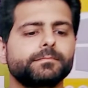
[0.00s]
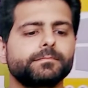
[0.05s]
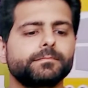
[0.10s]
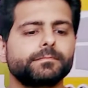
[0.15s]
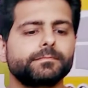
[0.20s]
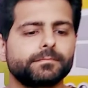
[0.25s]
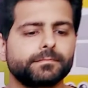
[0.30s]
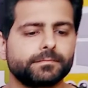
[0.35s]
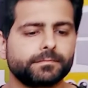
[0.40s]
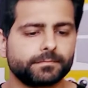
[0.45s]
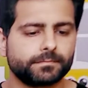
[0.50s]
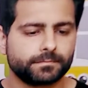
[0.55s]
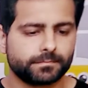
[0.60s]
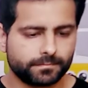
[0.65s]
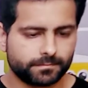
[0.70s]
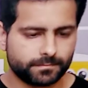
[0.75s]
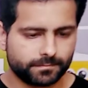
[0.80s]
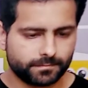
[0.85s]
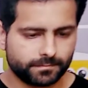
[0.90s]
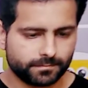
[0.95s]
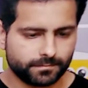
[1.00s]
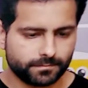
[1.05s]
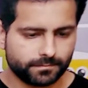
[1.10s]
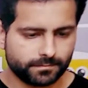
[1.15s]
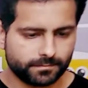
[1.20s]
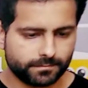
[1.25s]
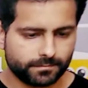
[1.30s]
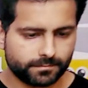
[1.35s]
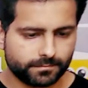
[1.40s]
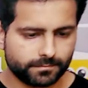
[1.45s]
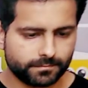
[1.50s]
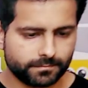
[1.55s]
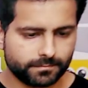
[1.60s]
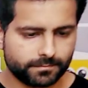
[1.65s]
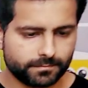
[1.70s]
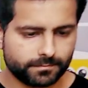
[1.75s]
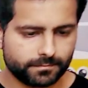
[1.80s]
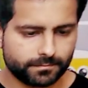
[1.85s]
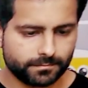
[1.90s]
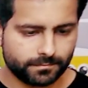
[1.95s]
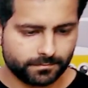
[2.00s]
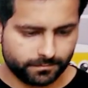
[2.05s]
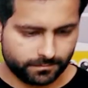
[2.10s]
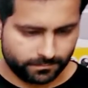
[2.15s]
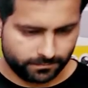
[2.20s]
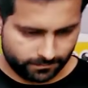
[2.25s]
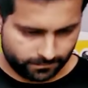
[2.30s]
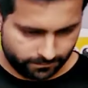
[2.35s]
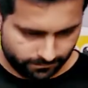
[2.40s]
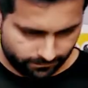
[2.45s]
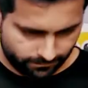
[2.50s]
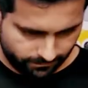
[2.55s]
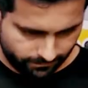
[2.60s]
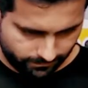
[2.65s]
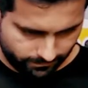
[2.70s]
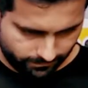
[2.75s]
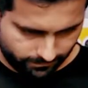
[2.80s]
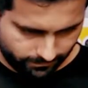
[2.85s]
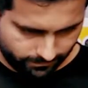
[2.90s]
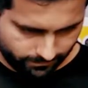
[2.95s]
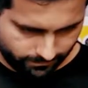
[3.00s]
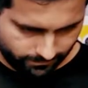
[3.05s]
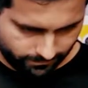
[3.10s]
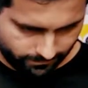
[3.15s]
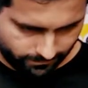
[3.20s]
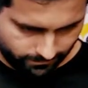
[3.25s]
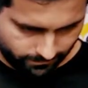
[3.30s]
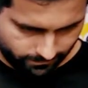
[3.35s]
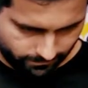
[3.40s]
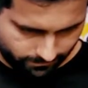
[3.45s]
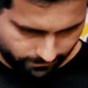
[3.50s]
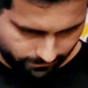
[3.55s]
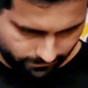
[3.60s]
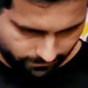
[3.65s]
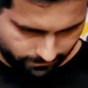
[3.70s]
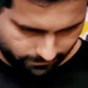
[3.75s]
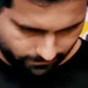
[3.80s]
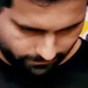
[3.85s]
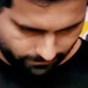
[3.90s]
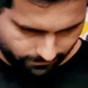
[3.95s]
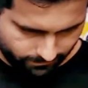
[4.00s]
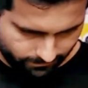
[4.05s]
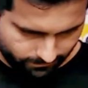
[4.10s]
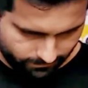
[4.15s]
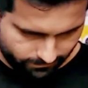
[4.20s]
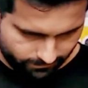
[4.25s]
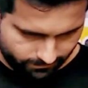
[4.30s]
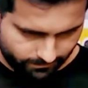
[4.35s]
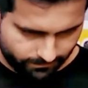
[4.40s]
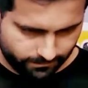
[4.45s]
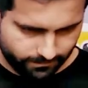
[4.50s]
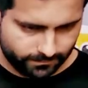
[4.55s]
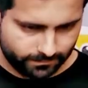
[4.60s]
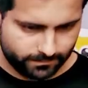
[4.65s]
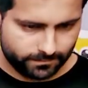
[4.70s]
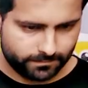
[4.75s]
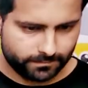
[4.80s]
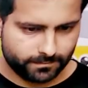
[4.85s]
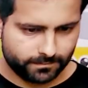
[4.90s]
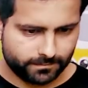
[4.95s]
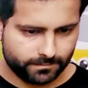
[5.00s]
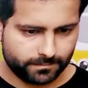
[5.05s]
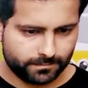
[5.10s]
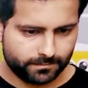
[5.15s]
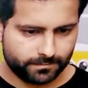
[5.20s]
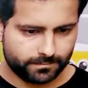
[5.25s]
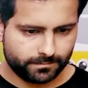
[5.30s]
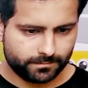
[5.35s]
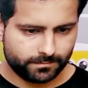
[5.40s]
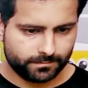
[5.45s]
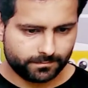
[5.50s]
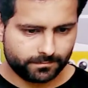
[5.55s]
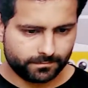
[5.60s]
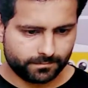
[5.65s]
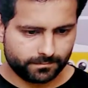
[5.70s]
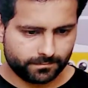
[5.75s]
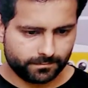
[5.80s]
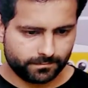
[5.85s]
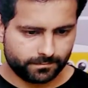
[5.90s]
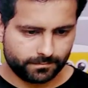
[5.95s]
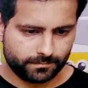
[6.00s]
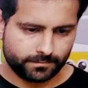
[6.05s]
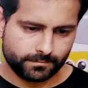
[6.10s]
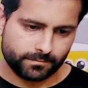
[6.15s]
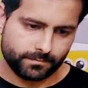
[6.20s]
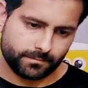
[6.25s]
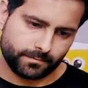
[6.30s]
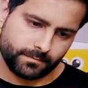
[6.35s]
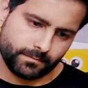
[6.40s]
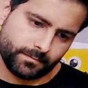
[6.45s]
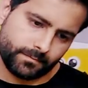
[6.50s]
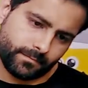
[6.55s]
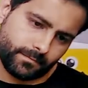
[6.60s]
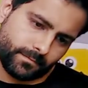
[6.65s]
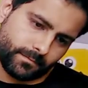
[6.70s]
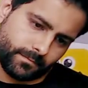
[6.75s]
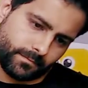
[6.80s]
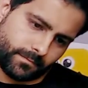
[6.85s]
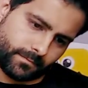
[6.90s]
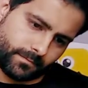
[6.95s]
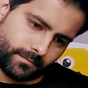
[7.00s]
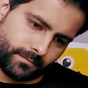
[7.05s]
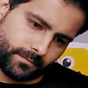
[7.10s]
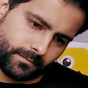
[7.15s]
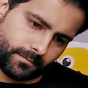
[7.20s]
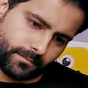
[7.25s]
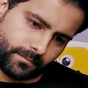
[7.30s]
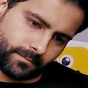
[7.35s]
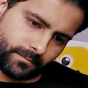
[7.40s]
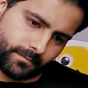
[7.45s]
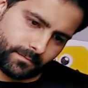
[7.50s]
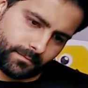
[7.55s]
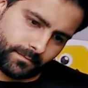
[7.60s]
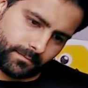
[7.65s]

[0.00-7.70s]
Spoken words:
No one is speaking in this clip.